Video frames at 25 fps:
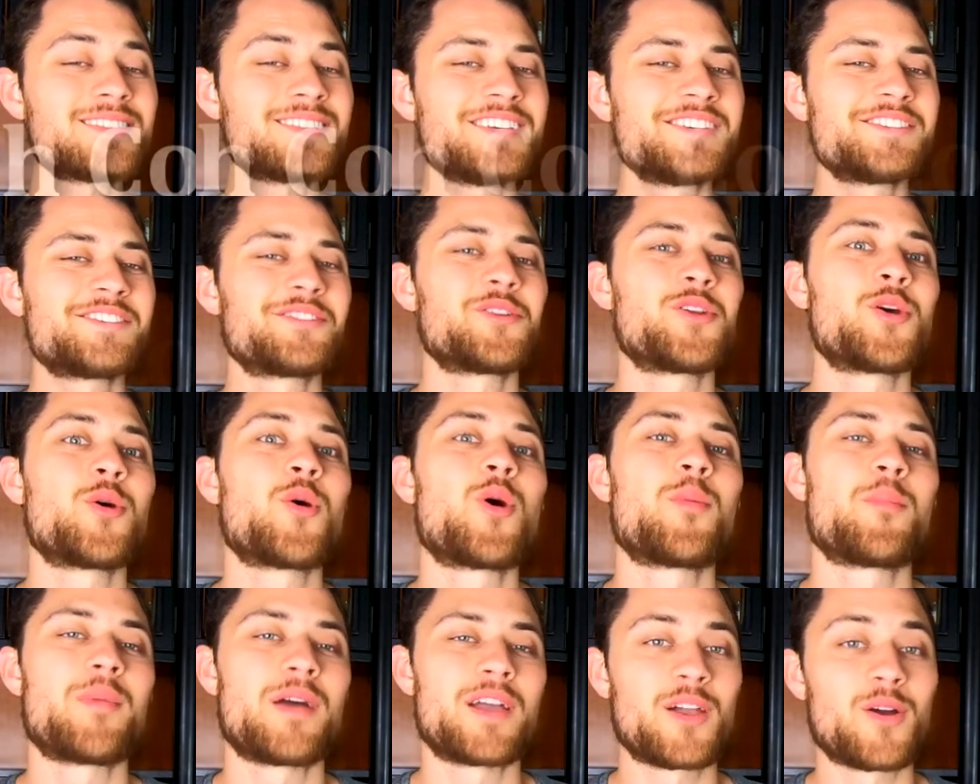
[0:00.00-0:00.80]
sees your new
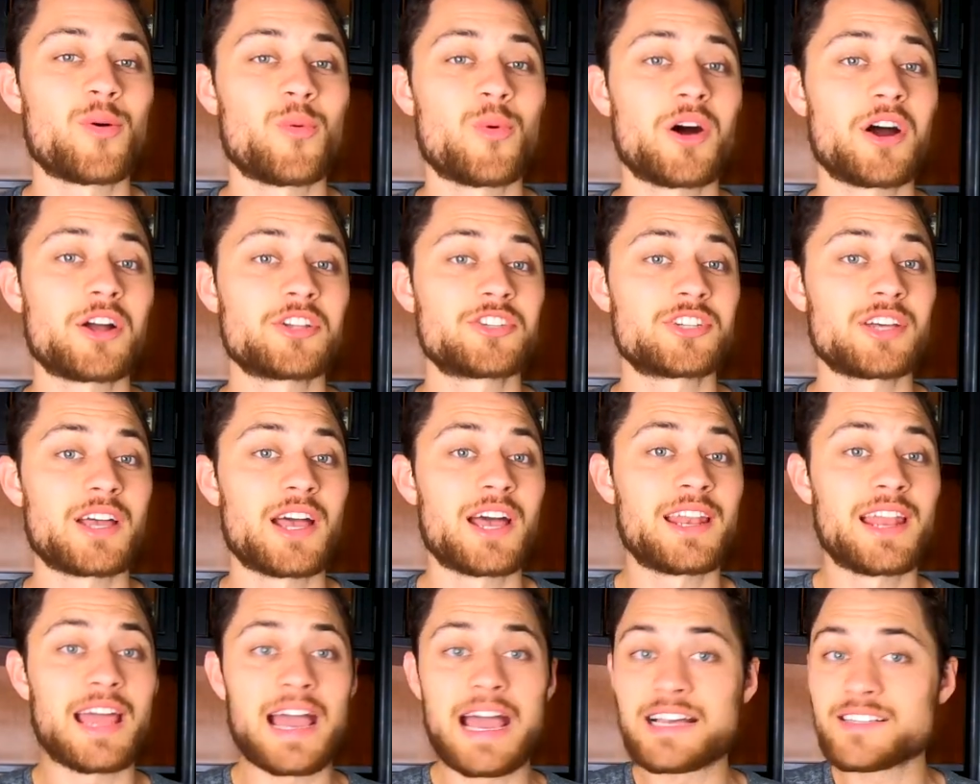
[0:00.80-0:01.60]
Omega watch
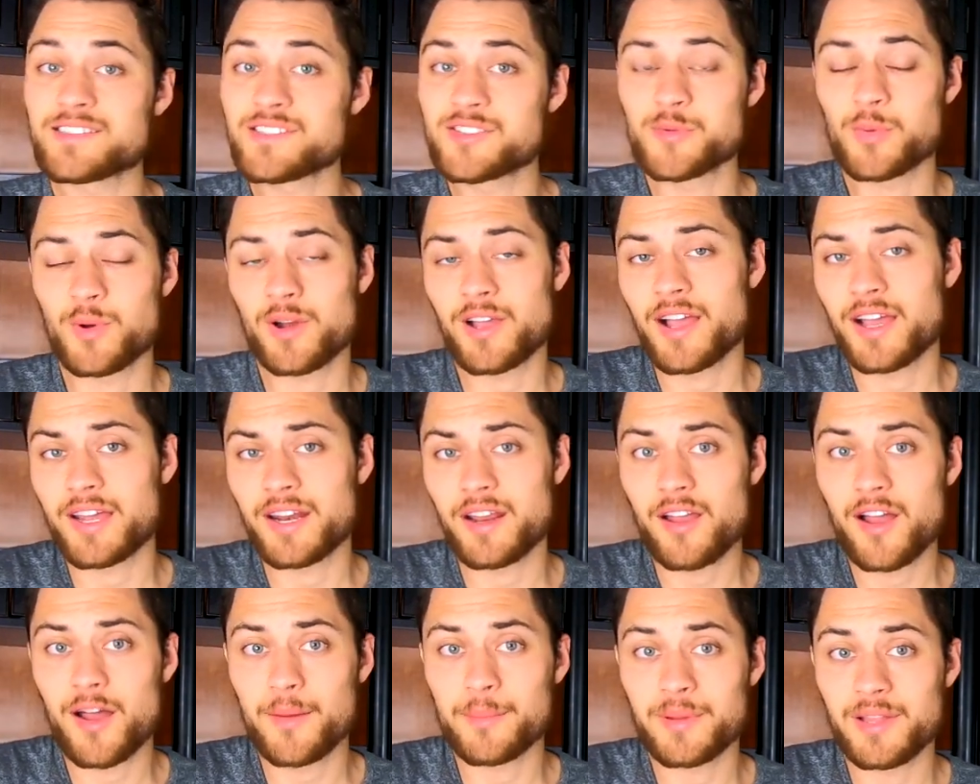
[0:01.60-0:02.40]
and asks what kind of
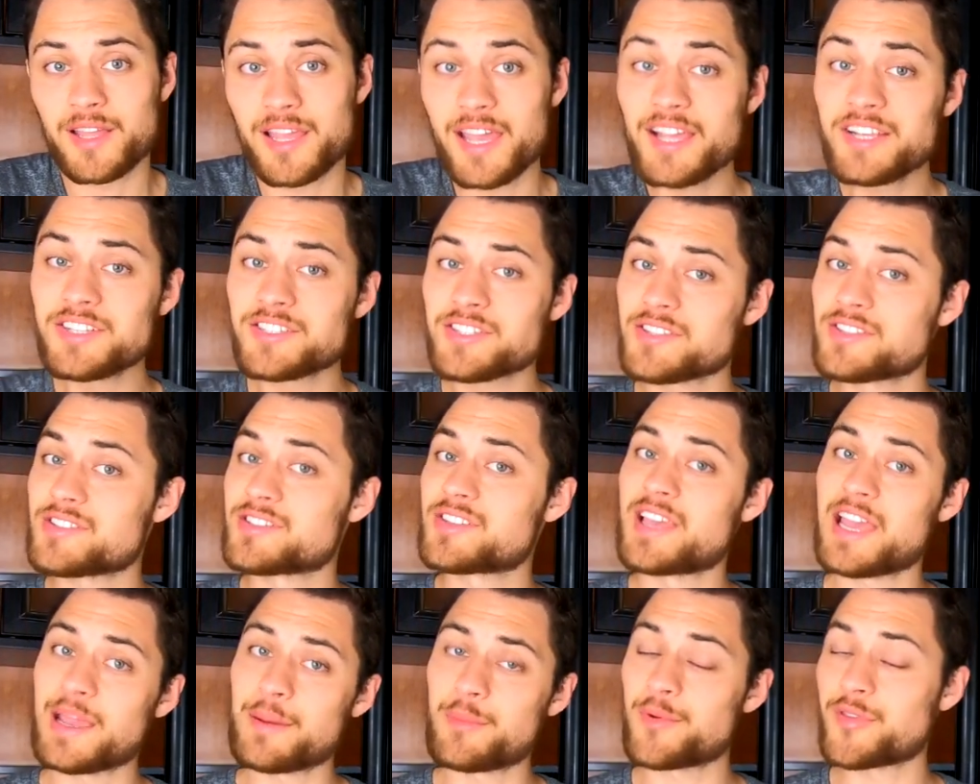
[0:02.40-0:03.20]
complications
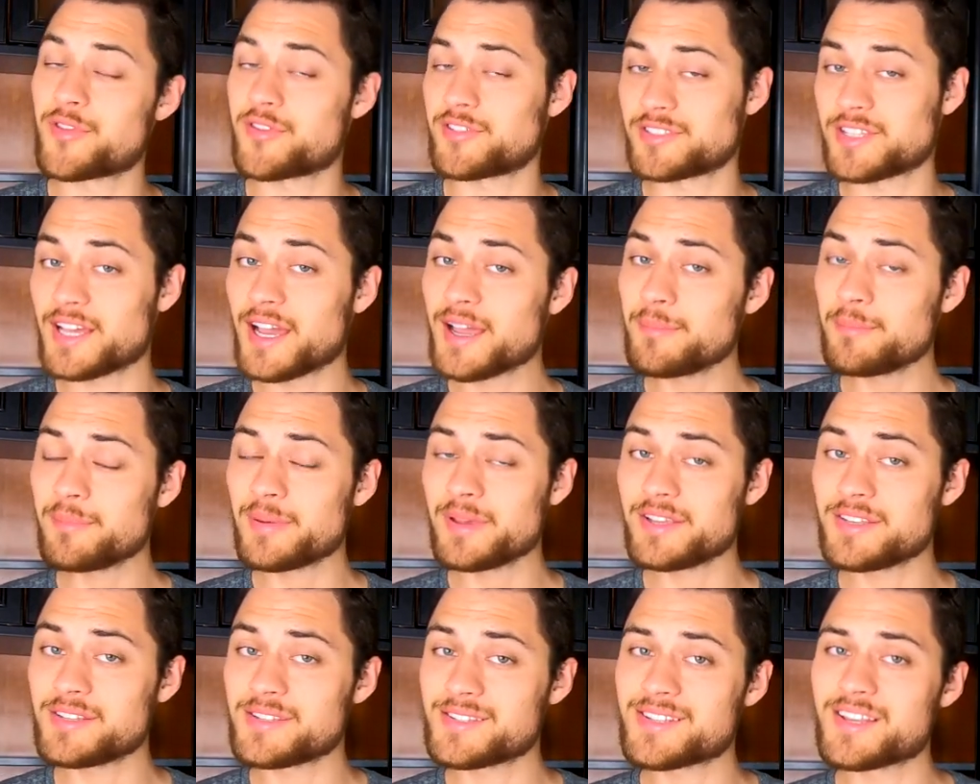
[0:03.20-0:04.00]
came with your
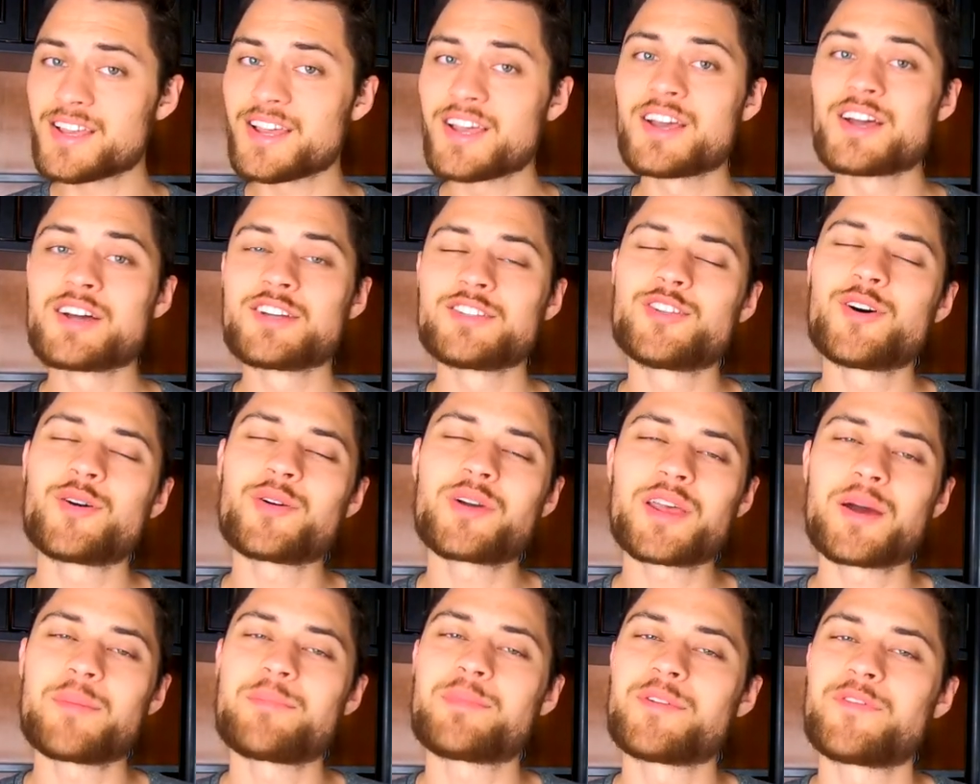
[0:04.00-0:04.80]
timepiece, don't
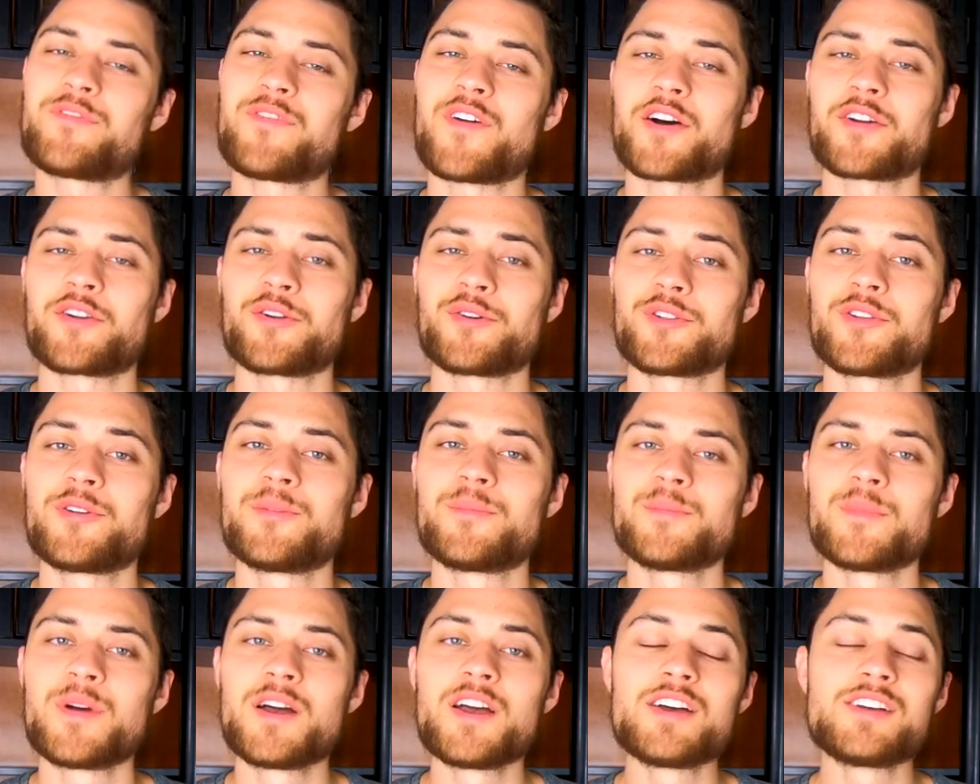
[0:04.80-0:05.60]
get befuddled.
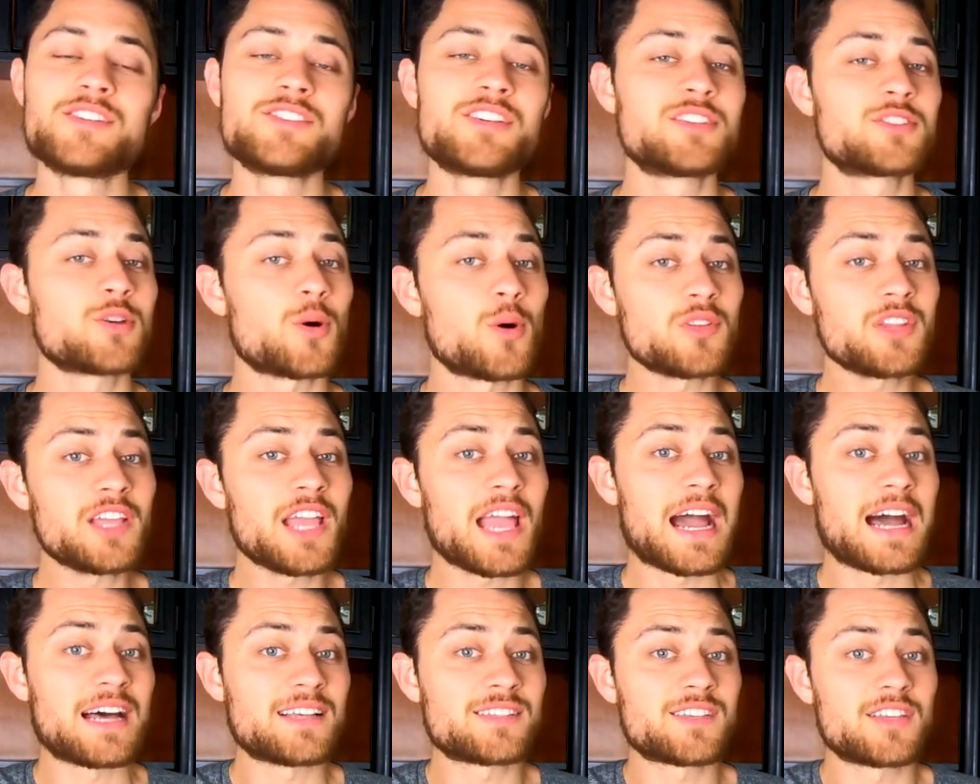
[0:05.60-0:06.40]
She's only
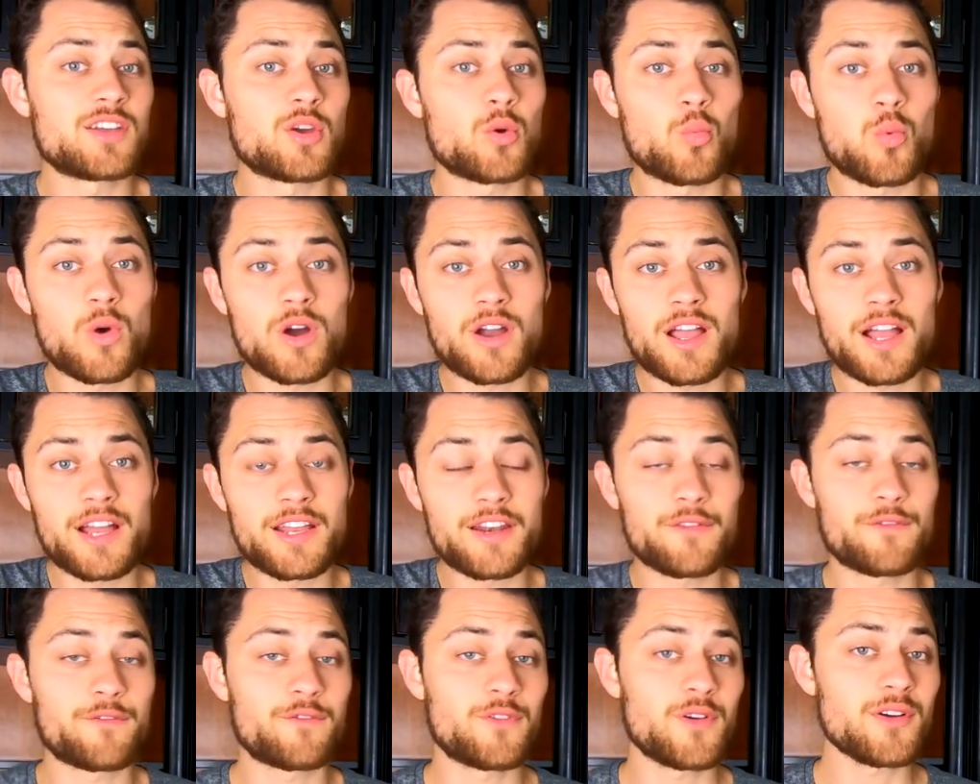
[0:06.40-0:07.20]
asking what kind
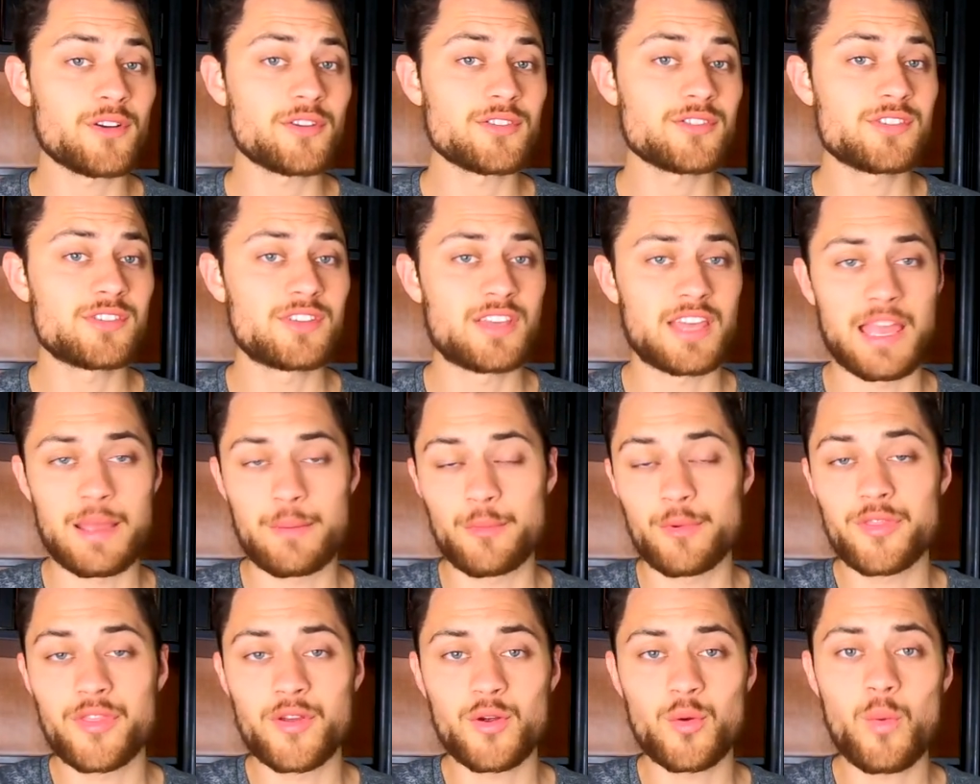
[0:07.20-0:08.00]
of frills came
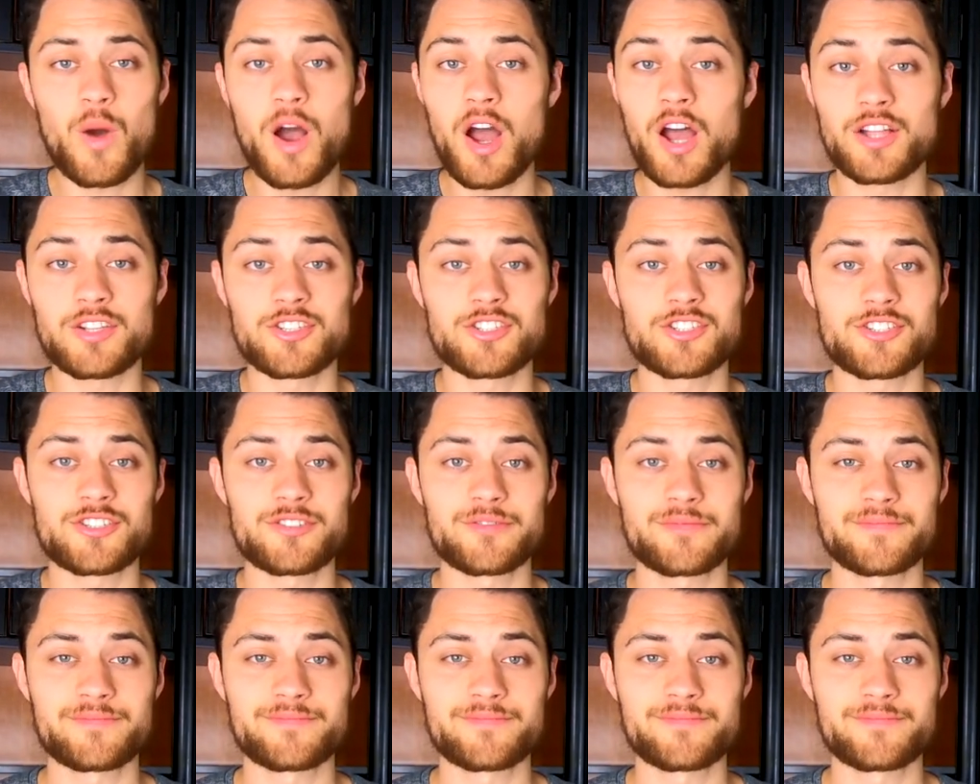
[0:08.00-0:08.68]
with your watch.